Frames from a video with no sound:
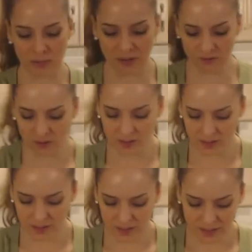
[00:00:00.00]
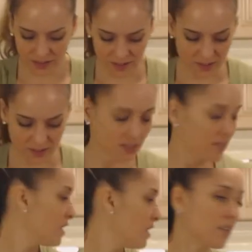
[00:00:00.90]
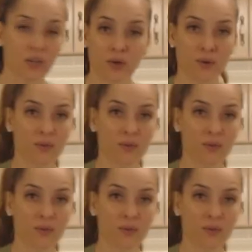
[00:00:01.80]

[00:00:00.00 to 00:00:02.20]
corned beef. In it